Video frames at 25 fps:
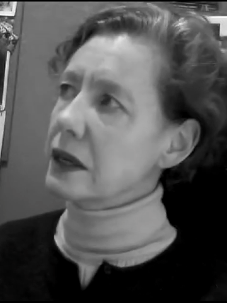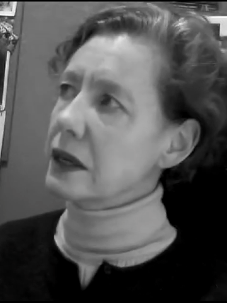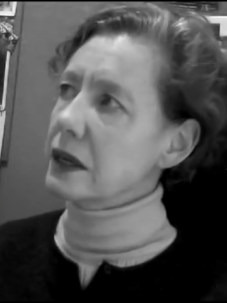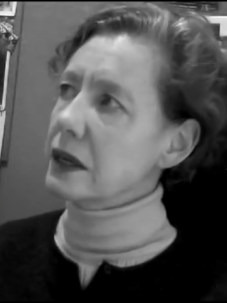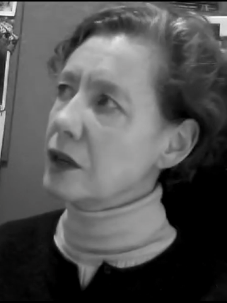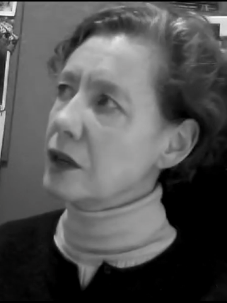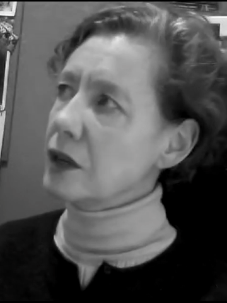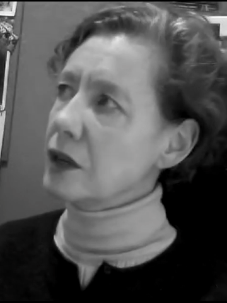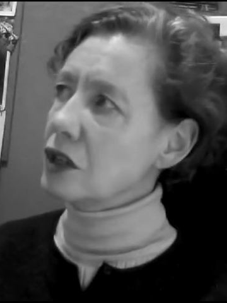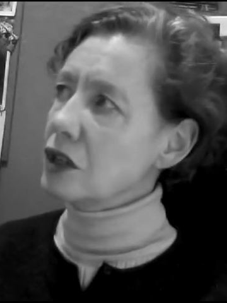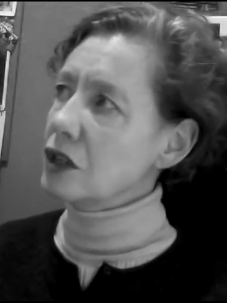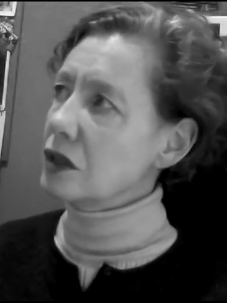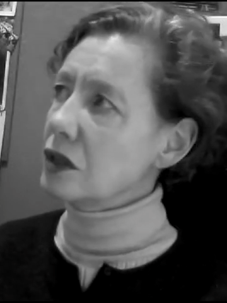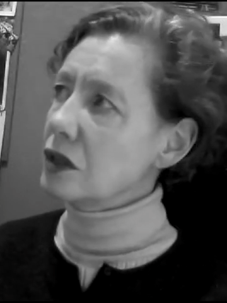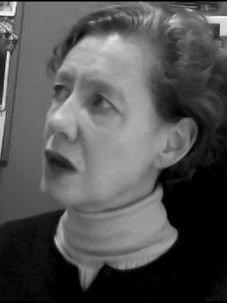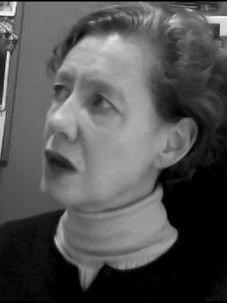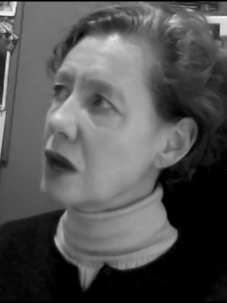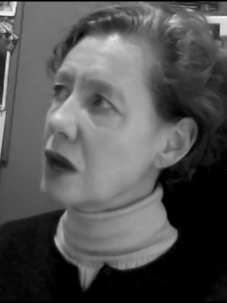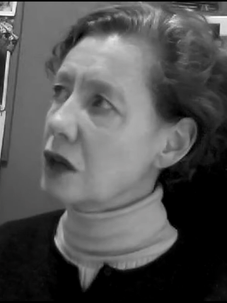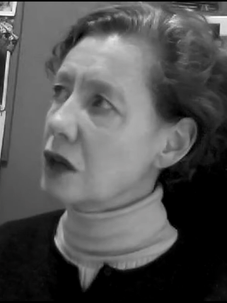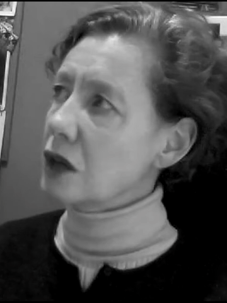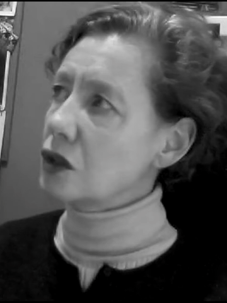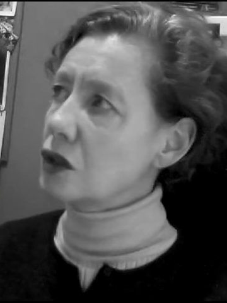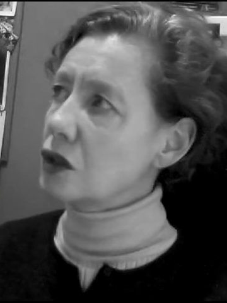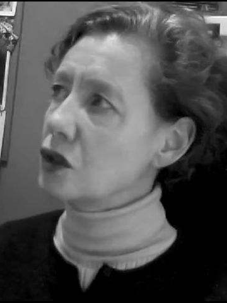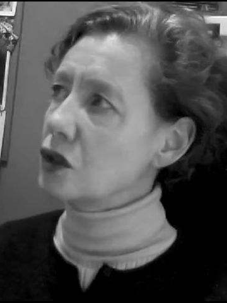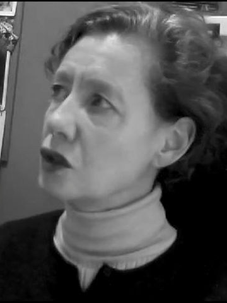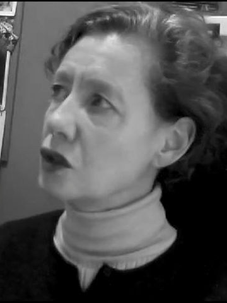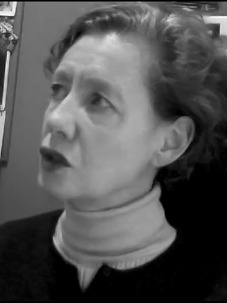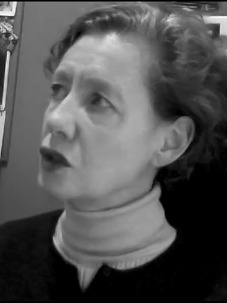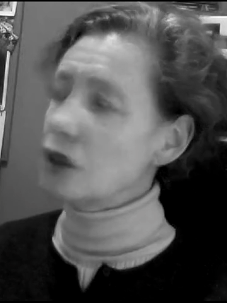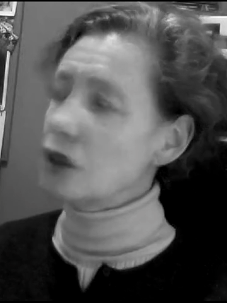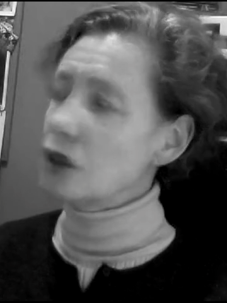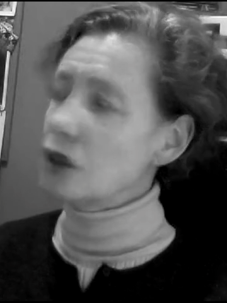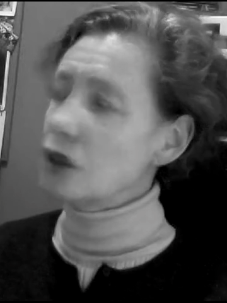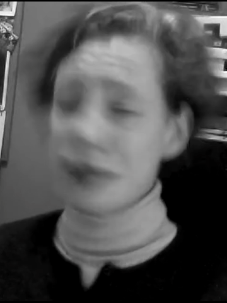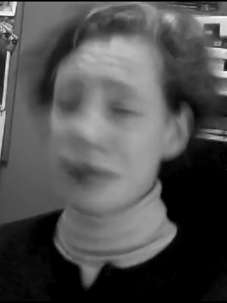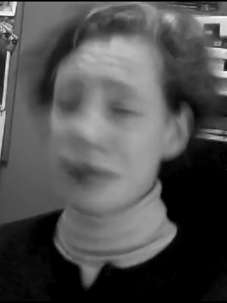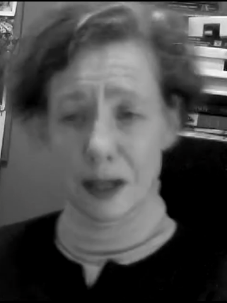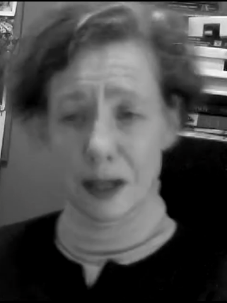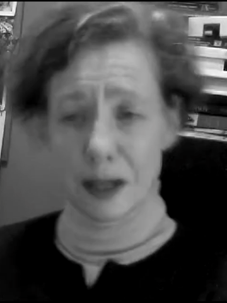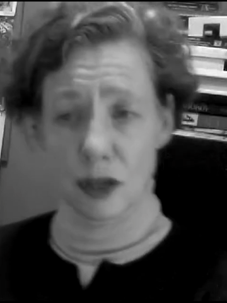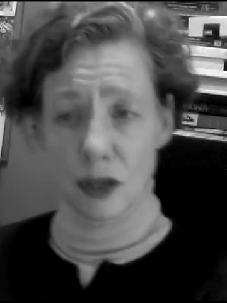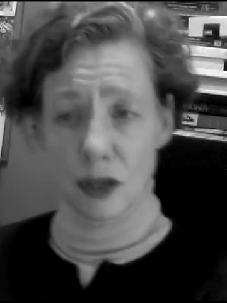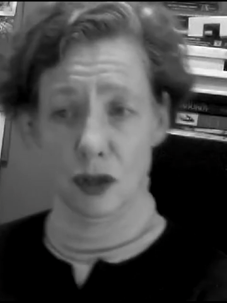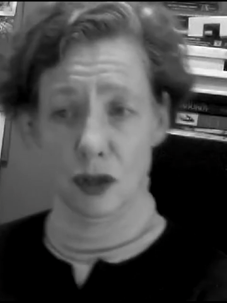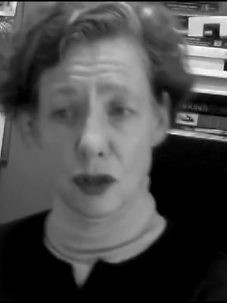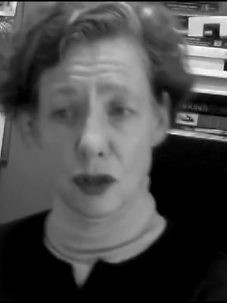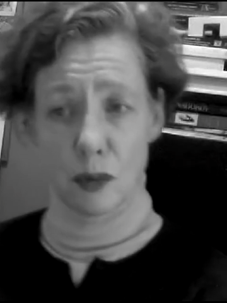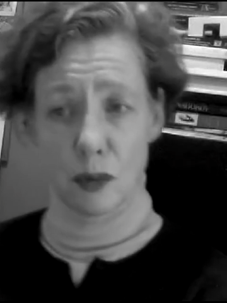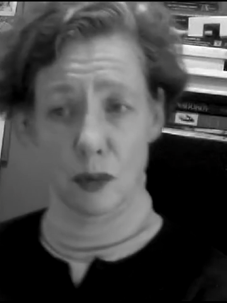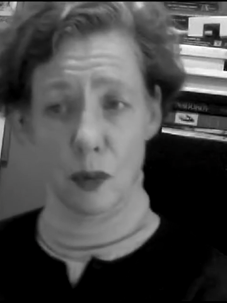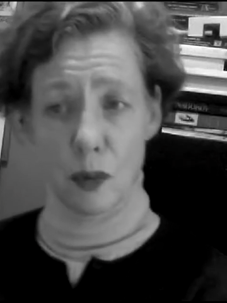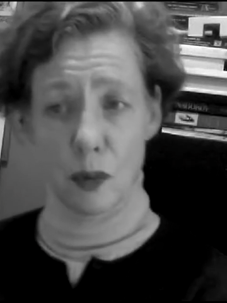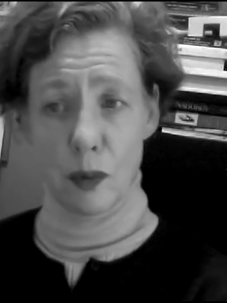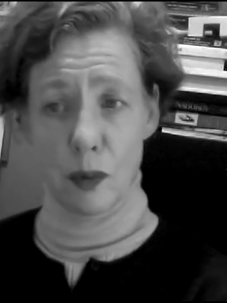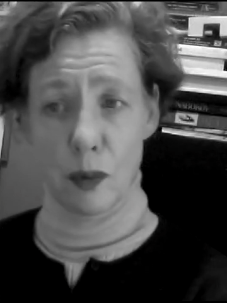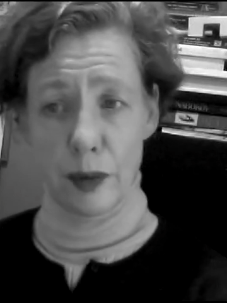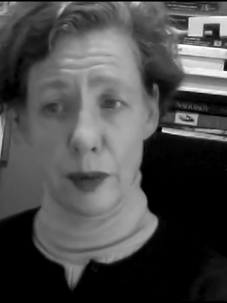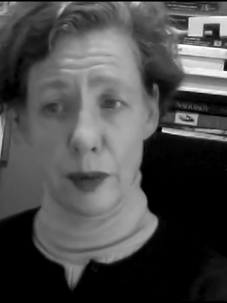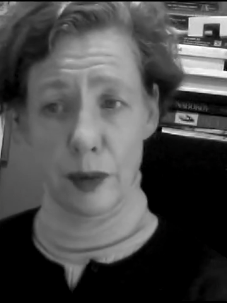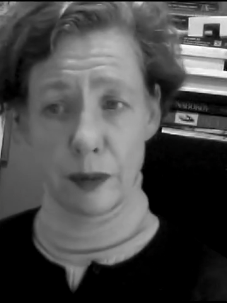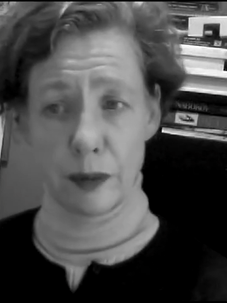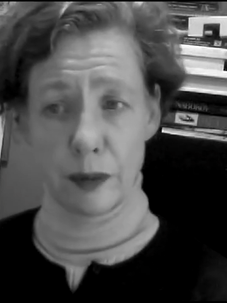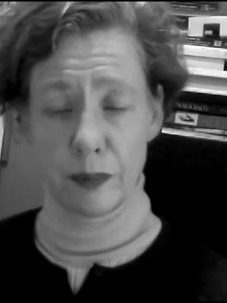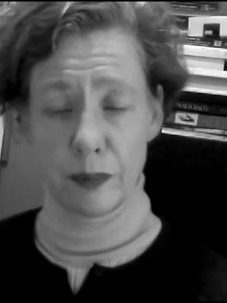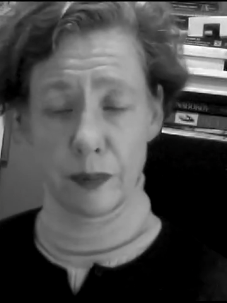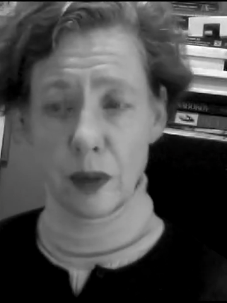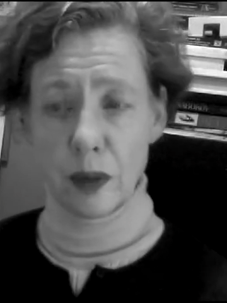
I mean, she is a superwoman,